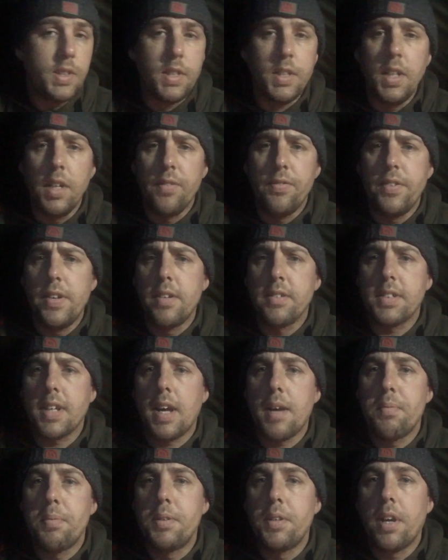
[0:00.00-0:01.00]
Nothing else
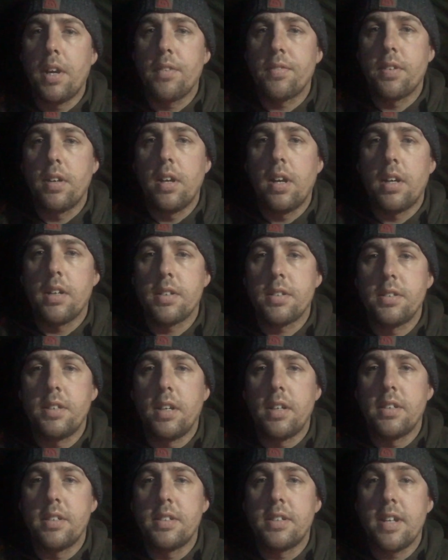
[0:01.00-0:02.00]
happened after last
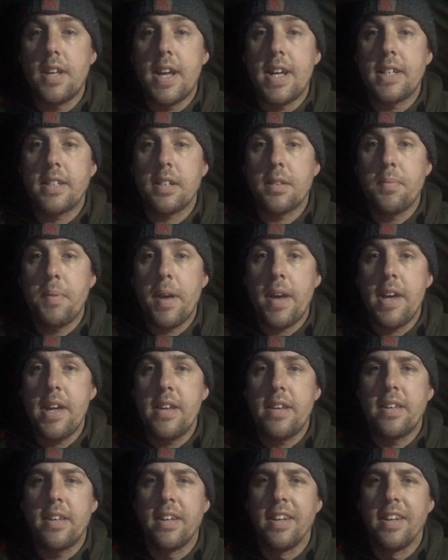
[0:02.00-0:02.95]
night's escapade.